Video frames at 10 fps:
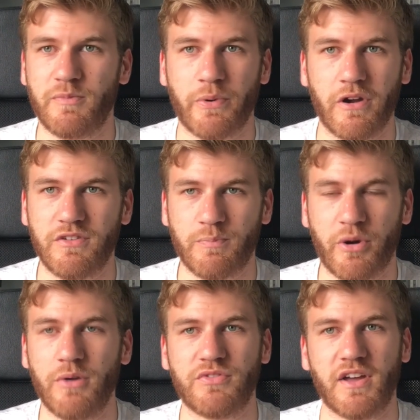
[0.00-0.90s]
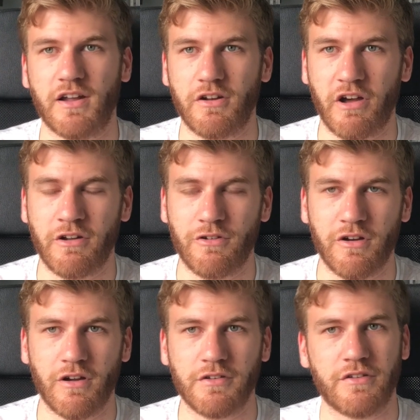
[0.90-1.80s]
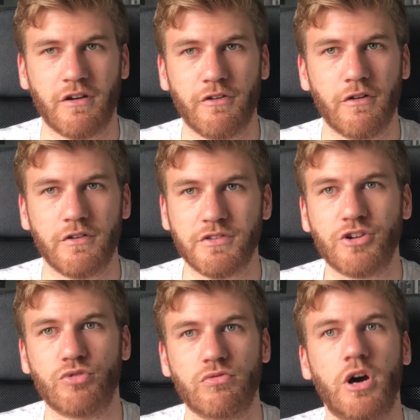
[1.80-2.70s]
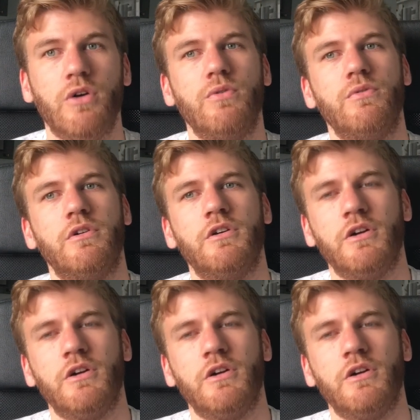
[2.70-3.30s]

Pro stand $999, the groan